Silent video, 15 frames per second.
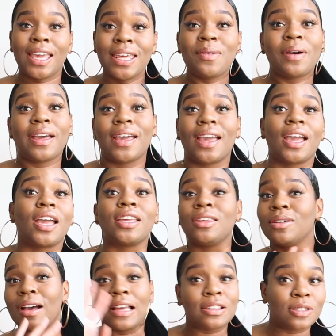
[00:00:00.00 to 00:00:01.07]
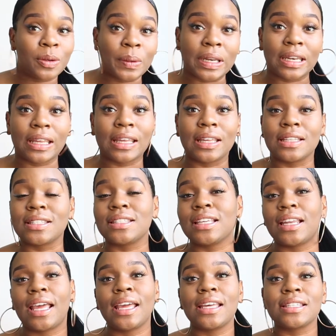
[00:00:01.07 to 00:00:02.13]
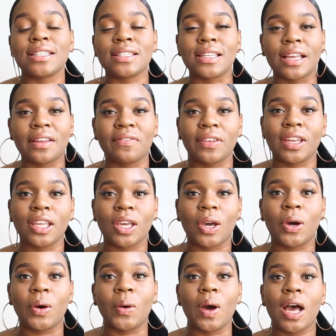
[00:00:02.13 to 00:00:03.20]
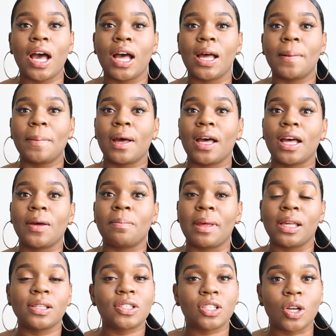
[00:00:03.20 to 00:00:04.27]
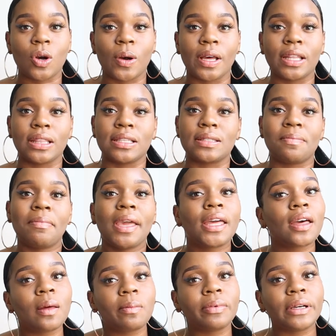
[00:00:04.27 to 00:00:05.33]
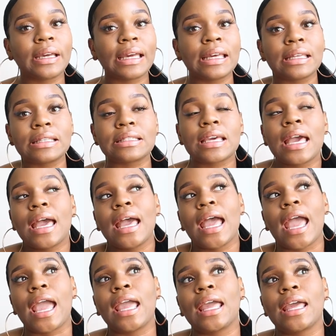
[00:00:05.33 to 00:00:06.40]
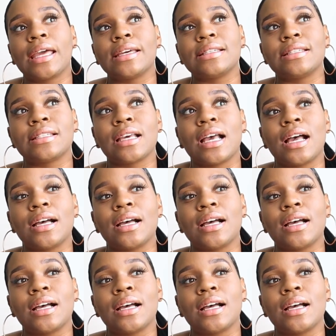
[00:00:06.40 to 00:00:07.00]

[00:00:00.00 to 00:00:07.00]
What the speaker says: Anyway, you guys know what it is. Today is the second video based on this makeup brand, and